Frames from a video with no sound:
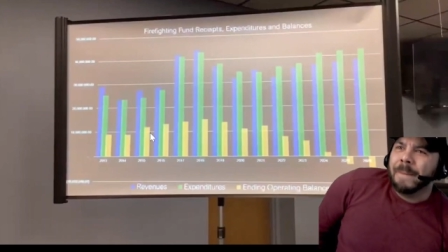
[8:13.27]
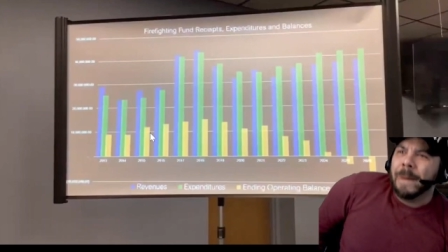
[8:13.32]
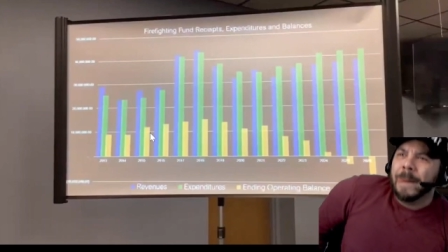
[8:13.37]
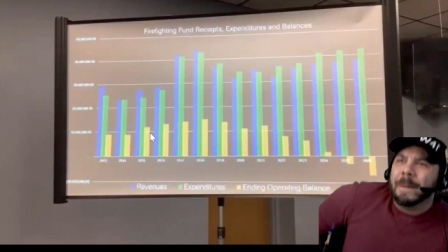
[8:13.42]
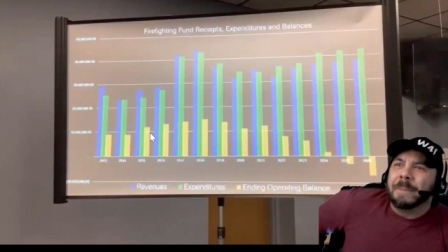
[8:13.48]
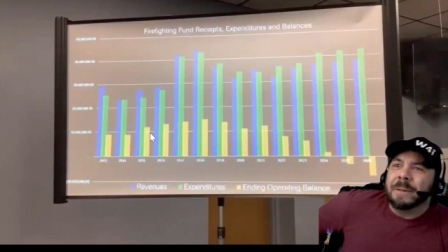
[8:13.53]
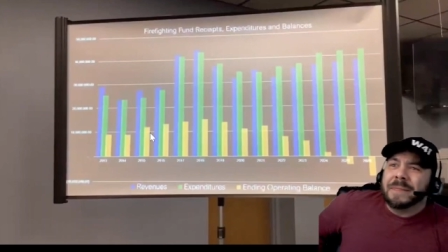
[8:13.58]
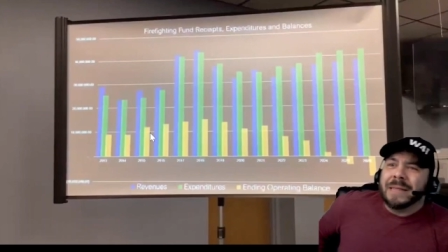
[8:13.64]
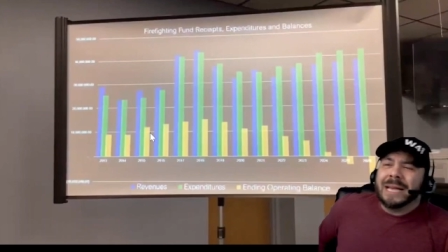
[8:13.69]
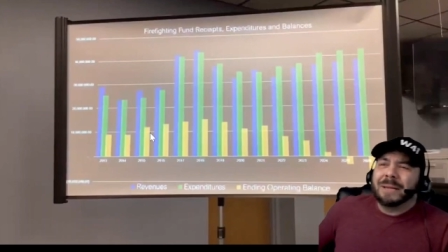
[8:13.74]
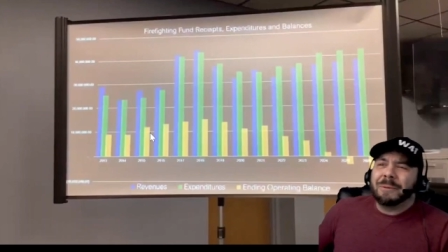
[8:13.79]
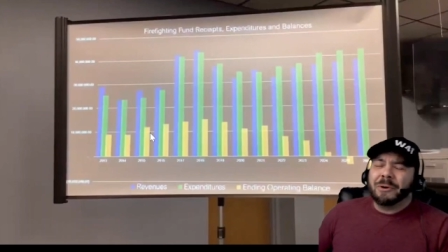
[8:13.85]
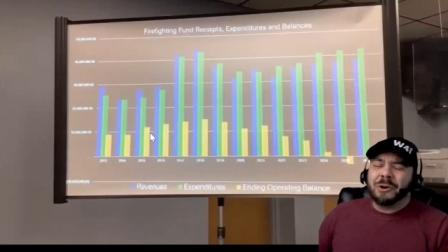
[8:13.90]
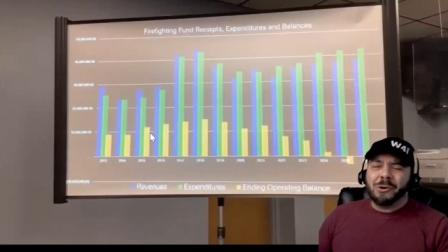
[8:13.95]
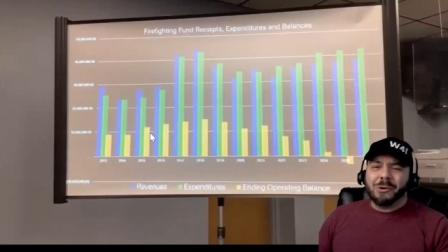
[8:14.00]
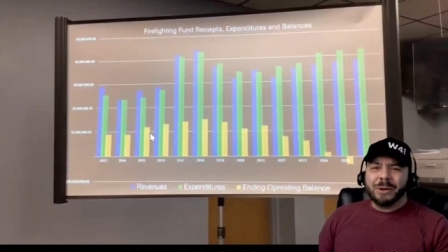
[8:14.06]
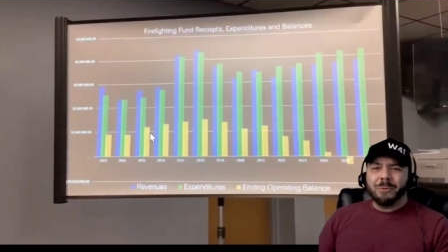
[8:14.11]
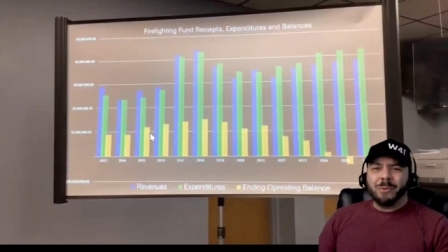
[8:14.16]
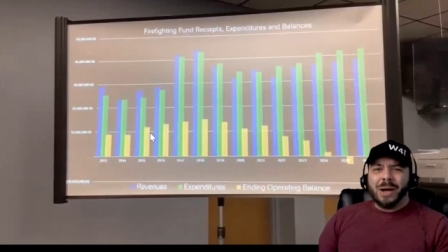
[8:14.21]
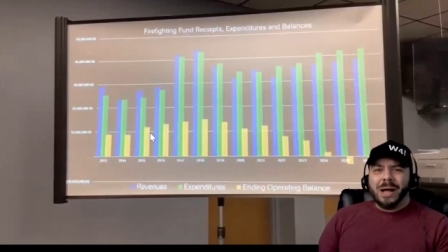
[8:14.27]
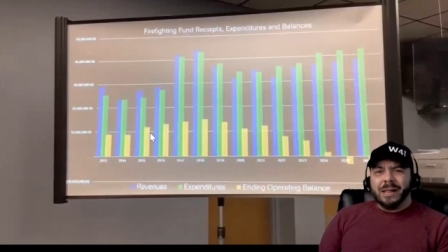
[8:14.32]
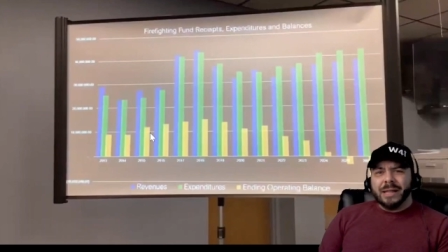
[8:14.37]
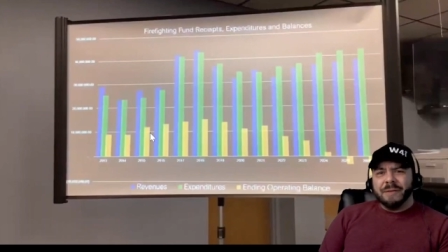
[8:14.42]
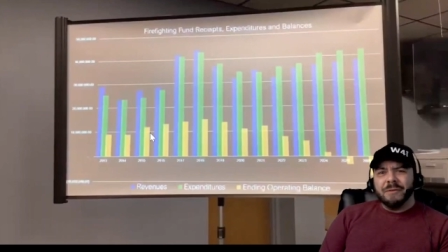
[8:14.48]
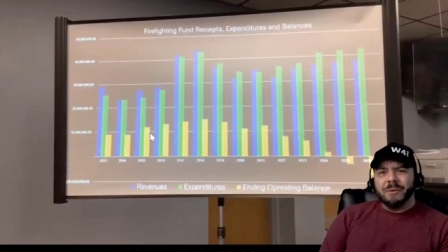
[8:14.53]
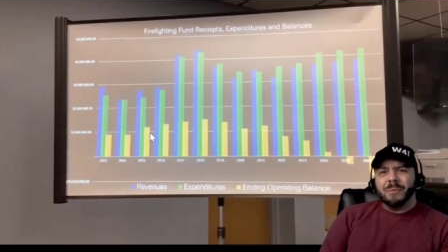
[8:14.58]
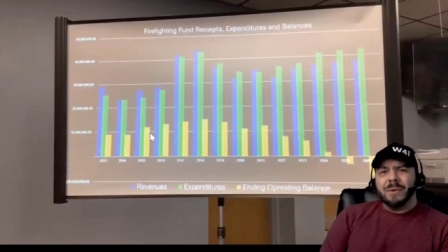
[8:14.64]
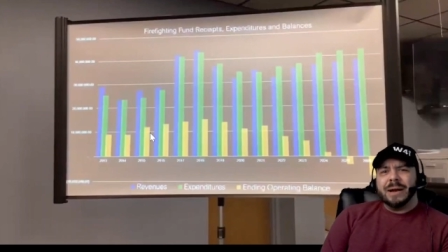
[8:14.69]
But things were going well.
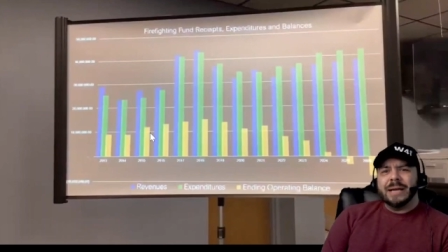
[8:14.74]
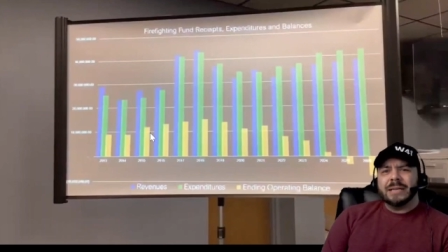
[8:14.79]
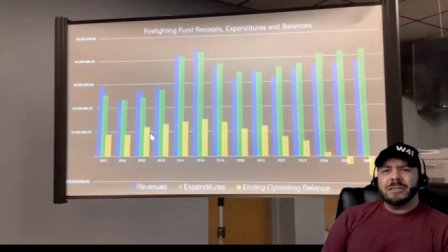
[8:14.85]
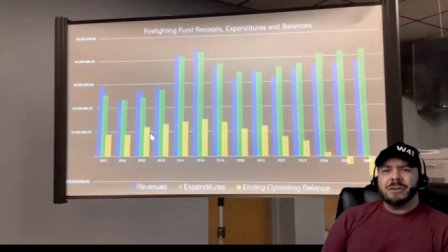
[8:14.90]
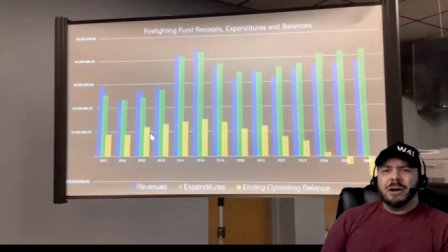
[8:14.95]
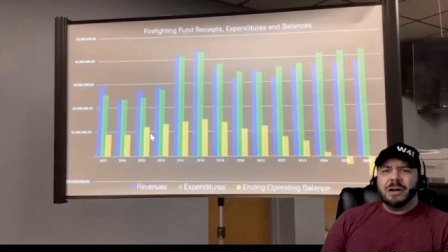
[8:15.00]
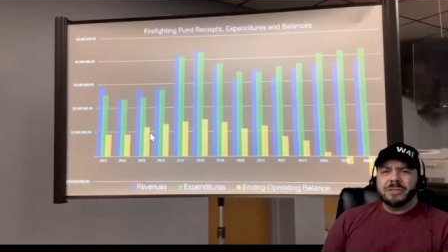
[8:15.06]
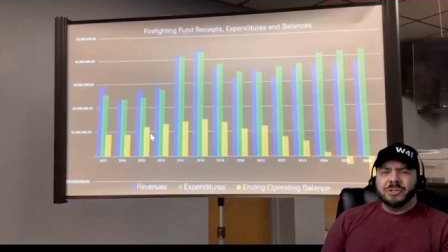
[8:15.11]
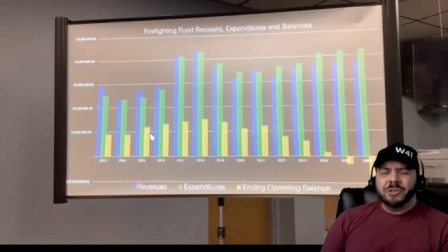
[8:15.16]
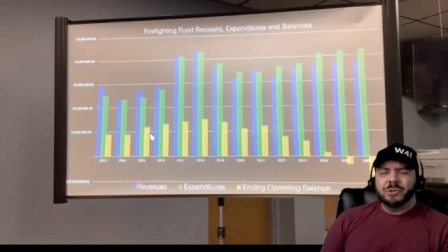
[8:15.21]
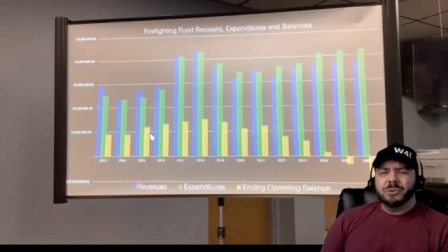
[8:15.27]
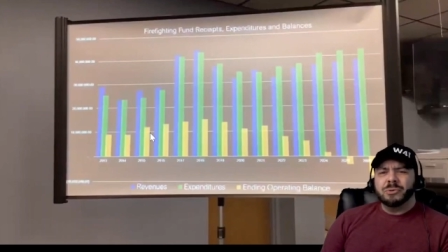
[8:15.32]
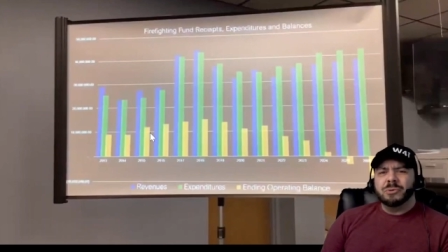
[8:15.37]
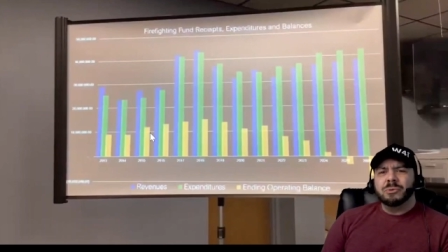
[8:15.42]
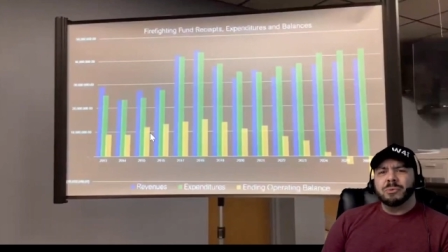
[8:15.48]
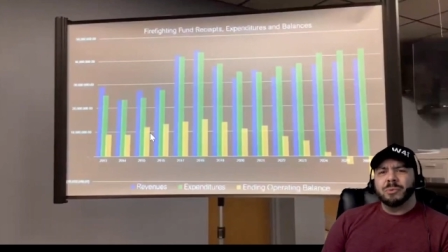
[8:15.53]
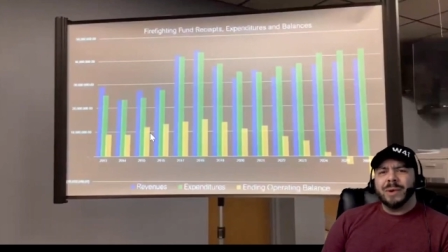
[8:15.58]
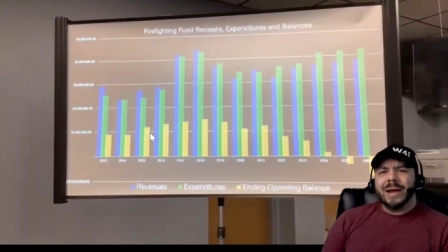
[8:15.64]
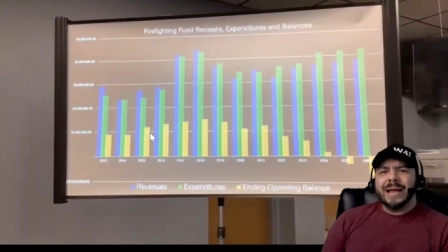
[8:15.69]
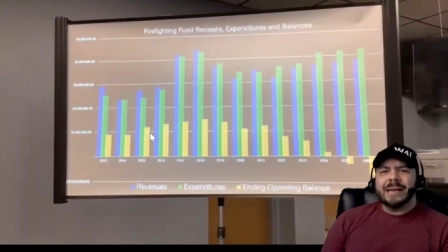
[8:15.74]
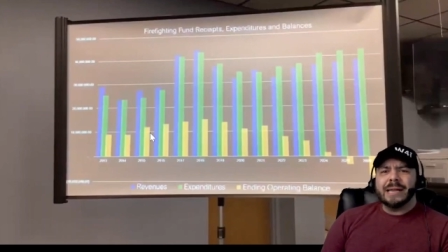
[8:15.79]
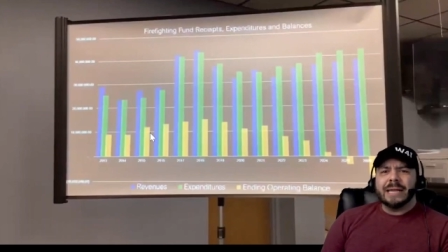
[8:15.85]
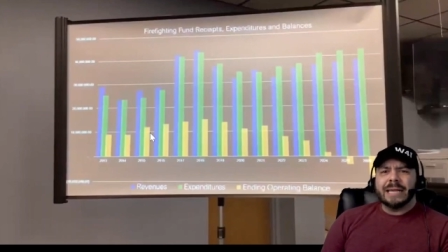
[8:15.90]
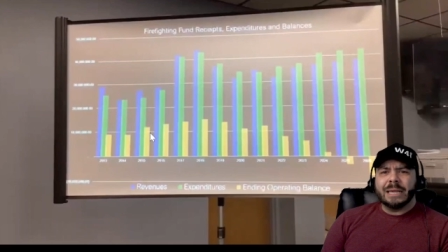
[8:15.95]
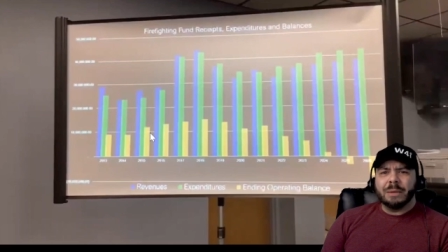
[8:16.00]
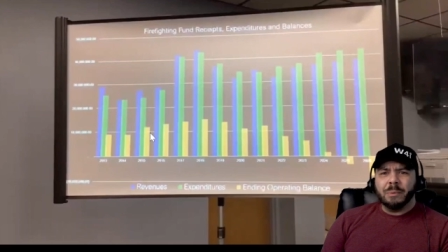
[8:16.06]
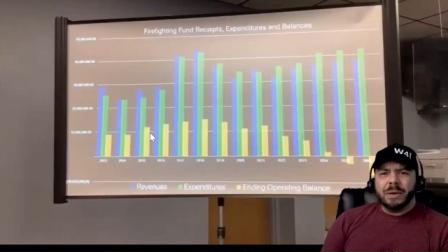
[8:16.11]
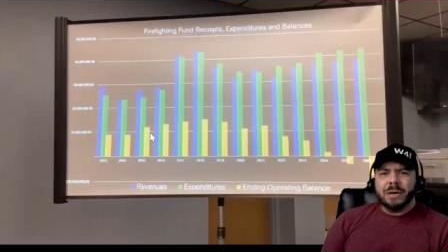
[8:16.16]
Even when I talked to Randy
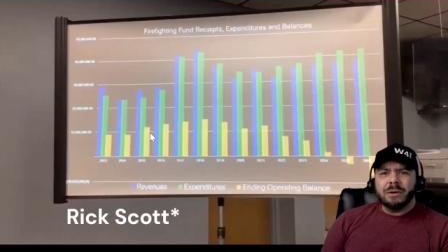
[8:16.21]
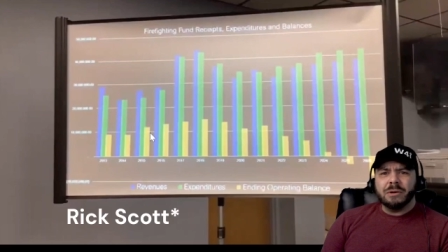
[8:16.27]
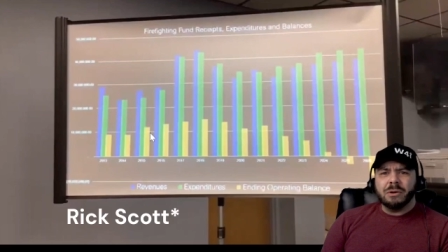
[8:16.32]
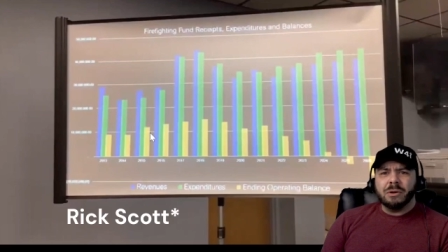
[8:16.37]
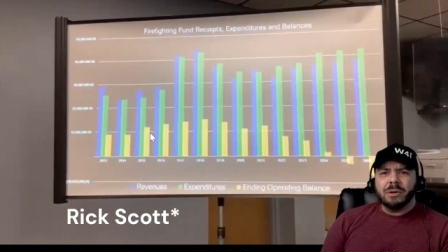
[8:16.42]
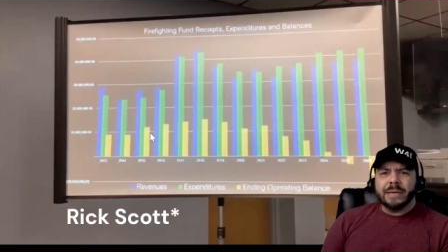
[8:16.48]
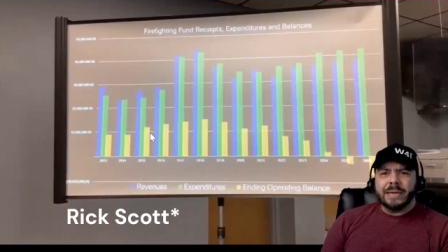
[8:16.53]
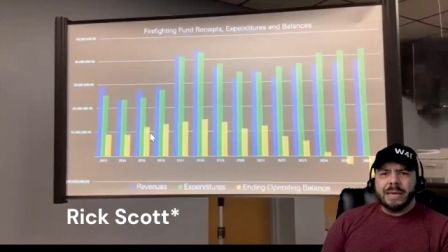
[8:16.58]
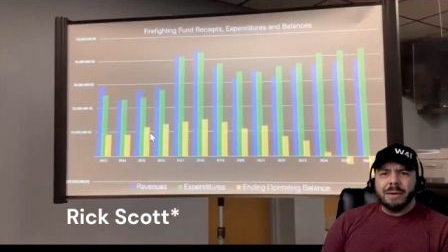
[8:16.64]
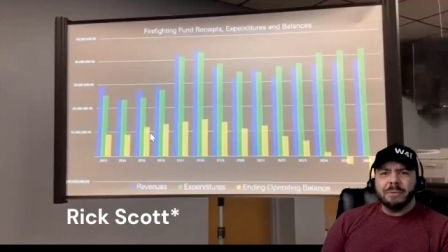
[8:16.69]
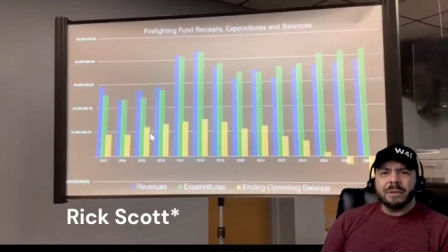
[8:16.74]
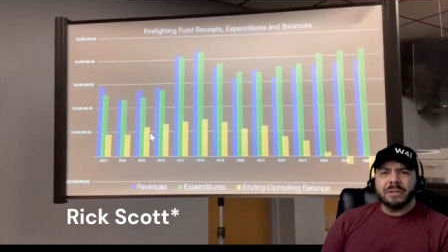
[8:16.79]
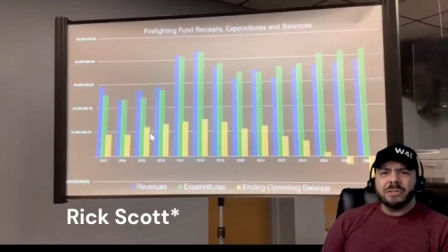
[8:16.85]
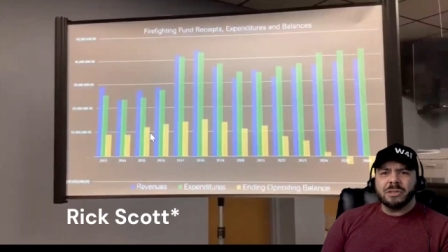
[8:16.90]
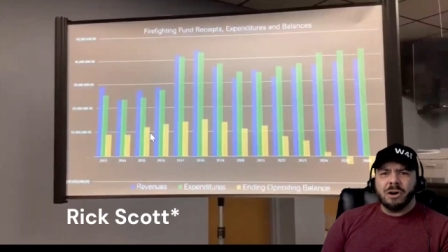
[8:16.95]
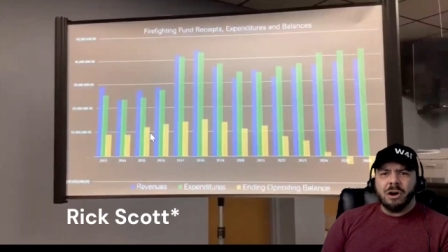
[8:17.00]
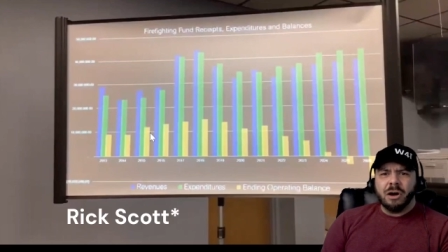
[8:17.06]
Swindle, he was